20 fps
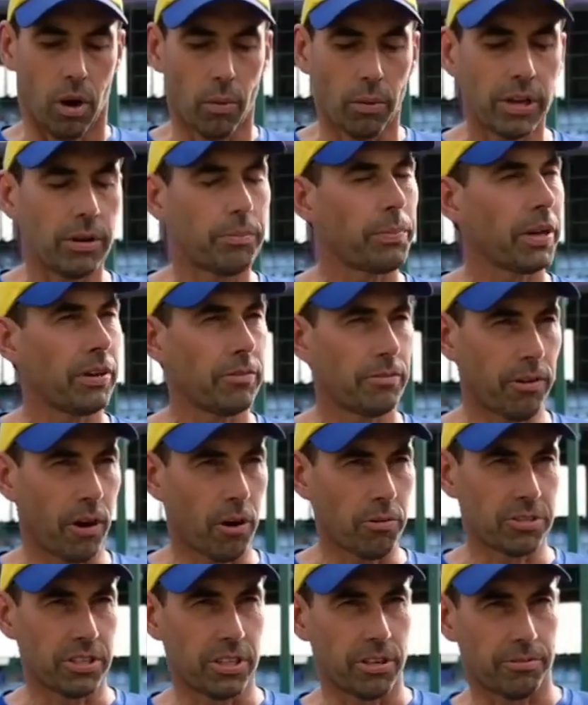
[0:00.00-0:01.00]
Well, when you've been
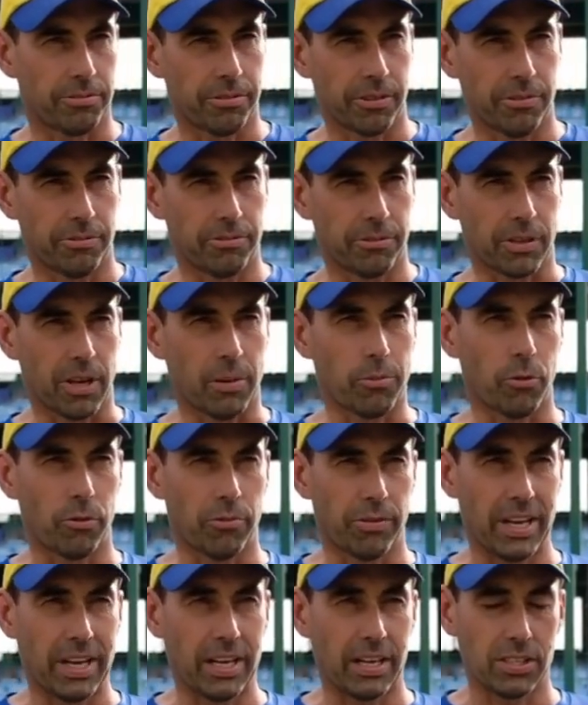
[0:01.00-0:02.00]
involved in it for a number
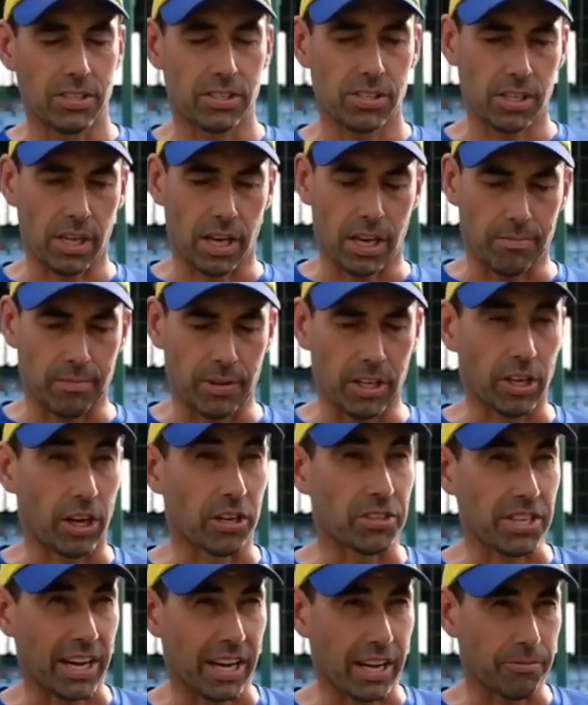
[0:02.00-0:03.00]
of years, you
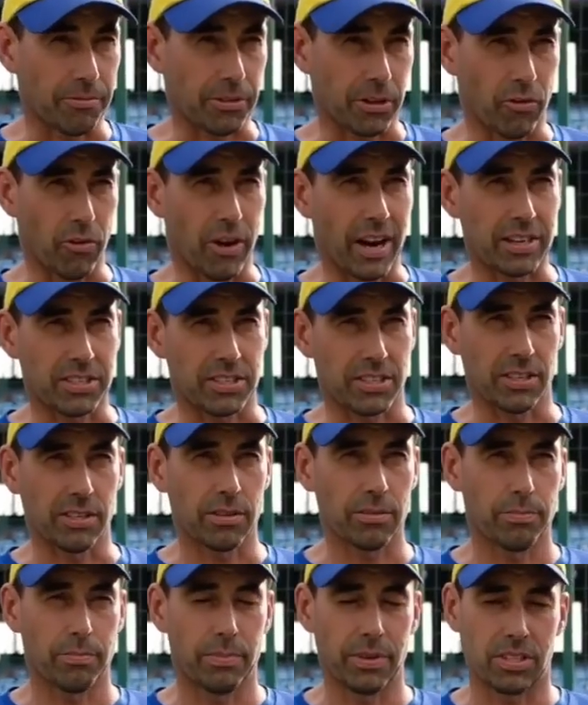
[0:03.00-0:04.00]
don't take it for
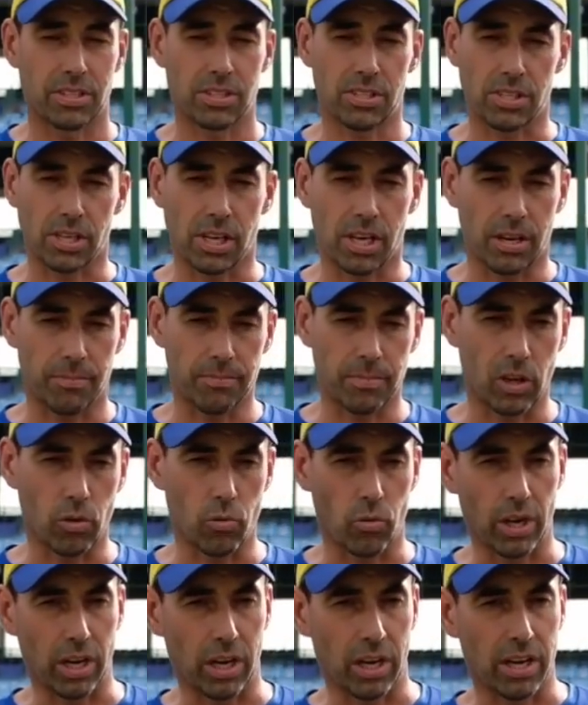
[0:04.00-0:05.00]
granted, but
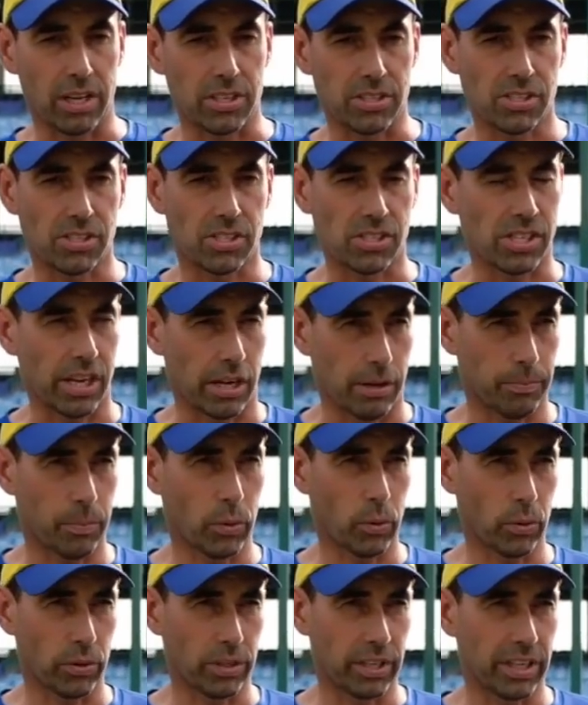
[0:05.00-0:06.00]
you realise just how
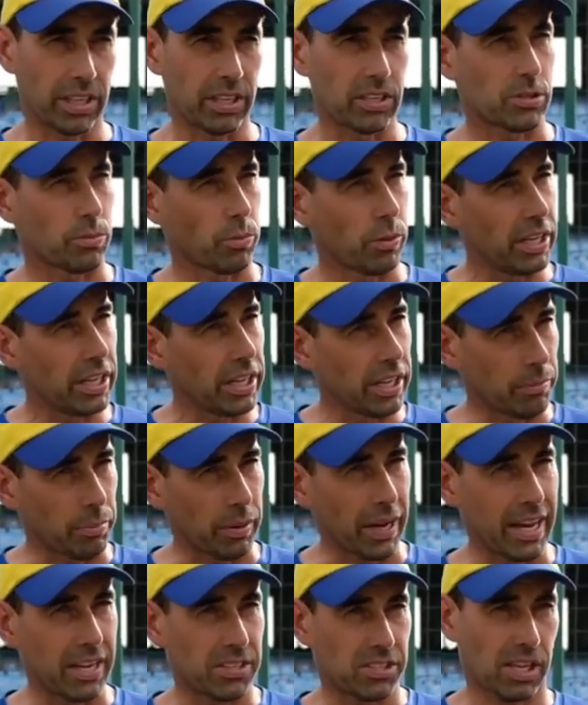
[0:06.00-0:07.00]
important it is. When you
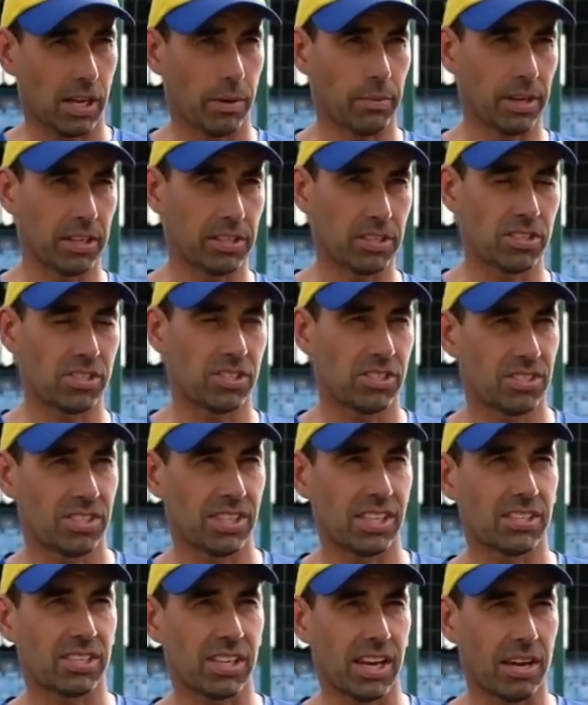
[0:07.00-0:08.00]
get players coming into
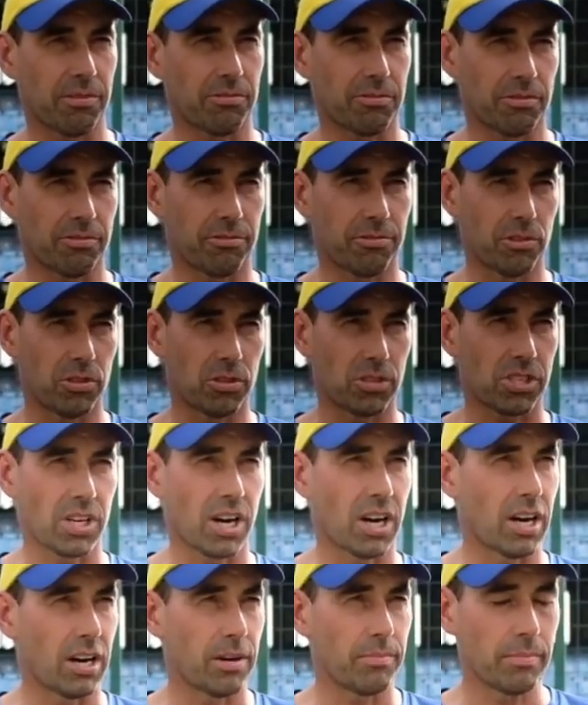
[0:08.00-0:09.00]
CSK for the first
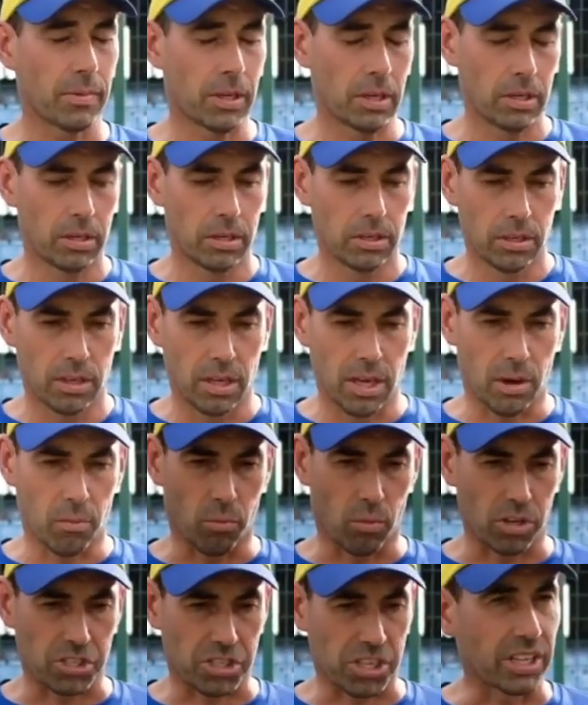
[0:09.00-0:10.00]
time
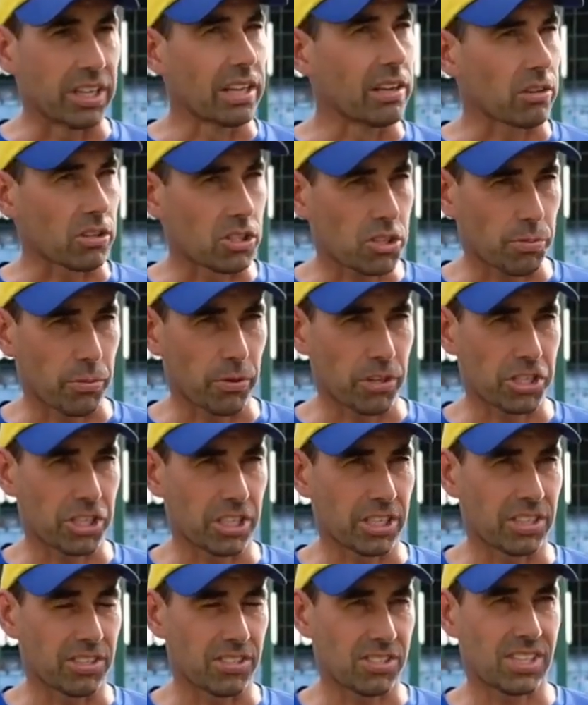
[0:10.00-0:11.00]
and watching their
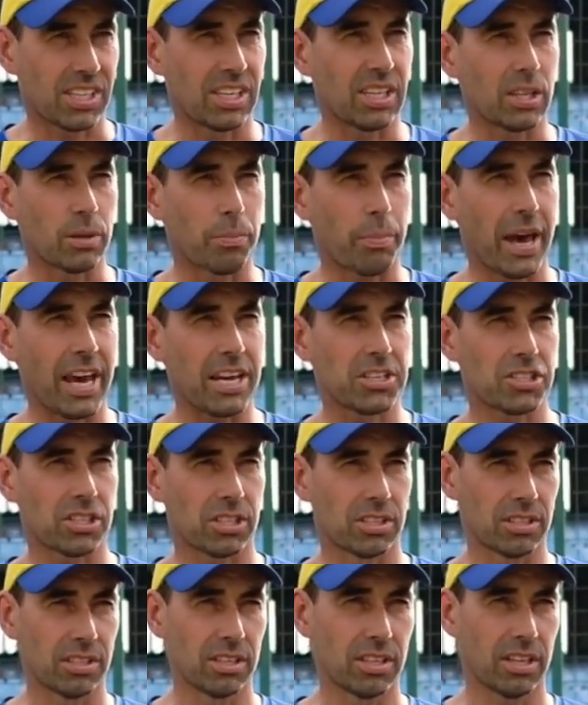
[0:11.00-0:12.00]
expression and seeing the
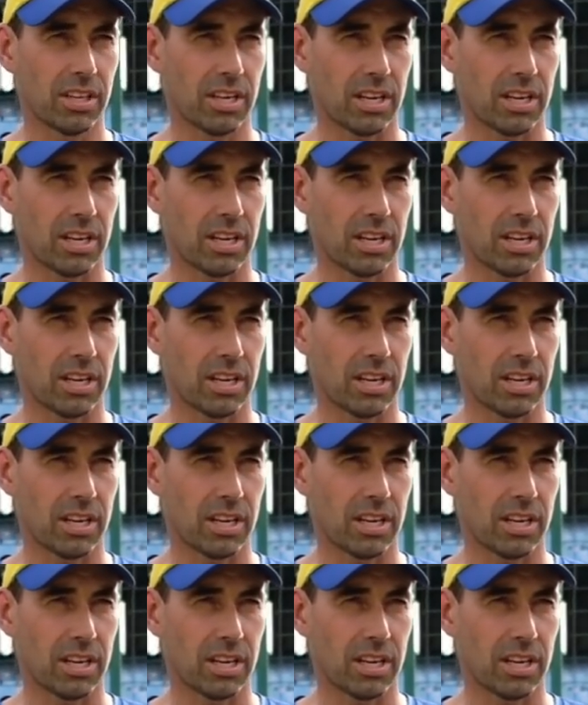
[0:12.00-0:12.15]
passion,